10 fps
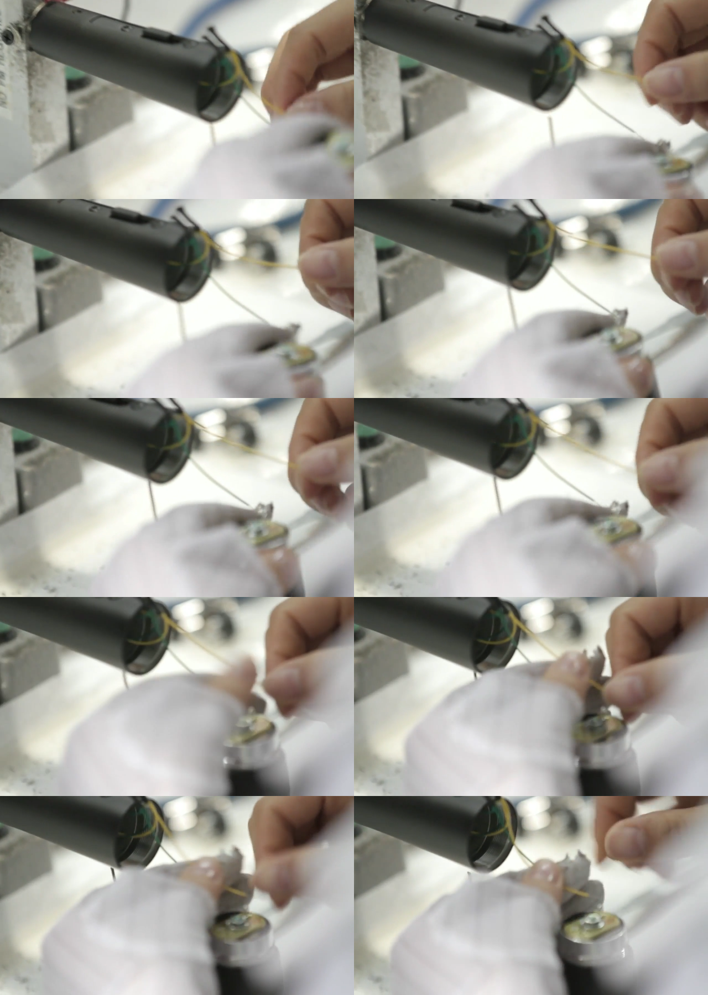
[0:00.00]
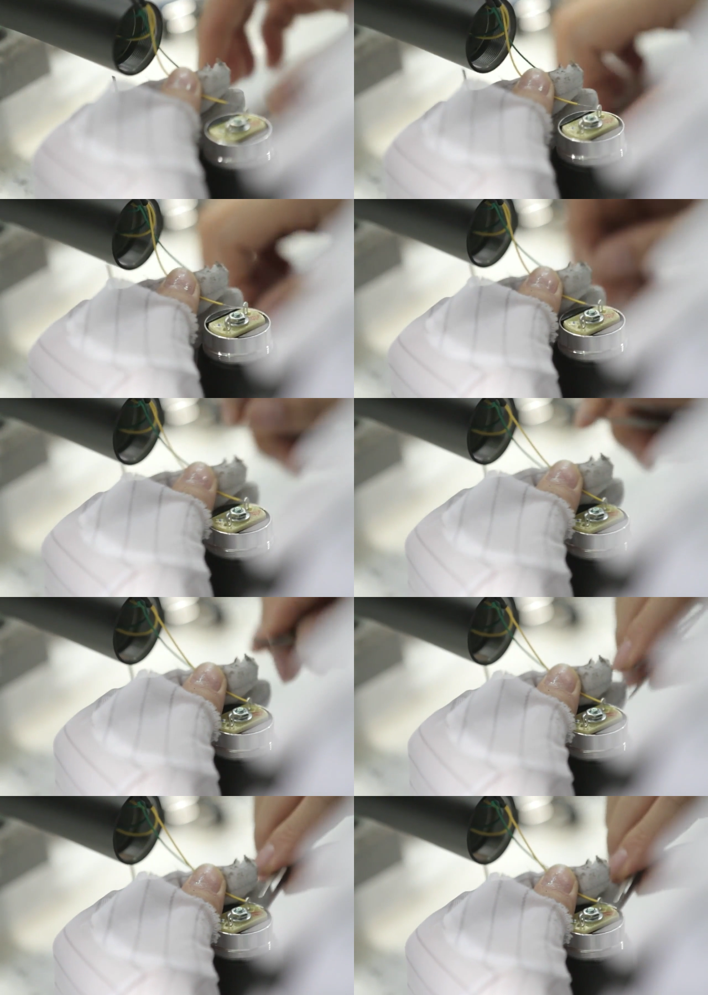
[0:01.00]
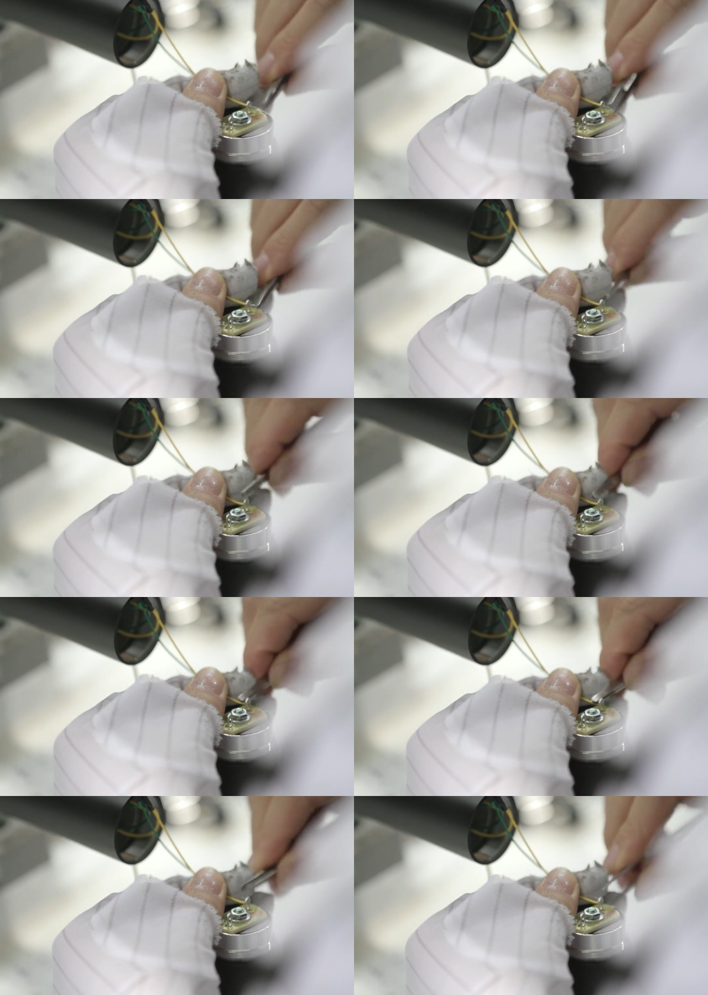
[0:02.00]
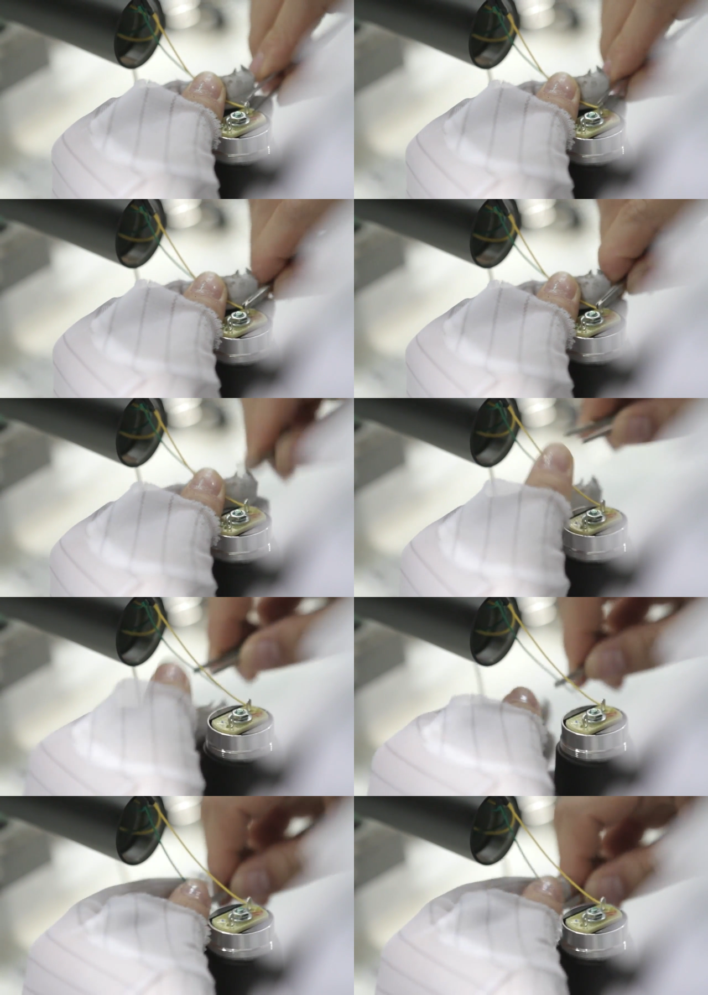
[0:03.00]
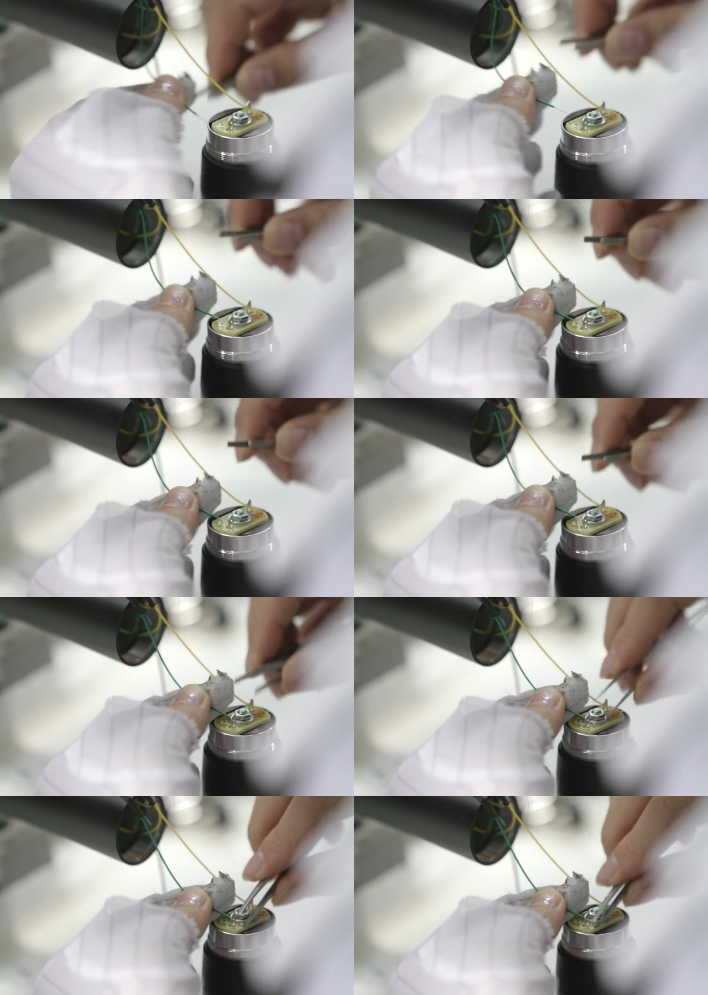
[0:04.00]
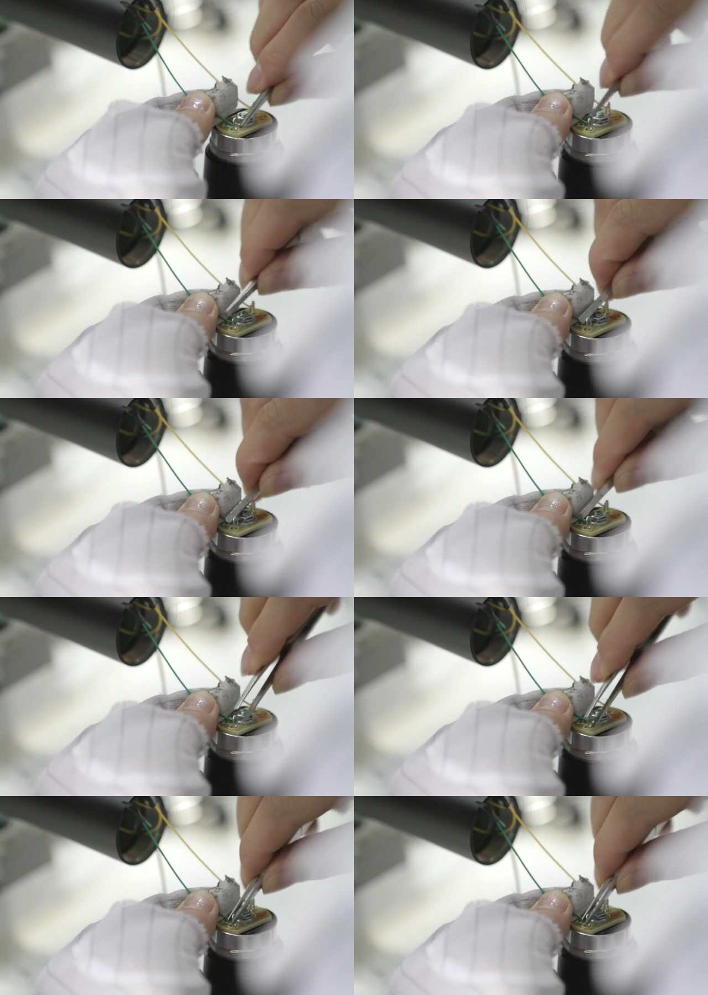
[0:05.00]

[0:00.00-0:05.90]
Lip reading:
(no speaker visible)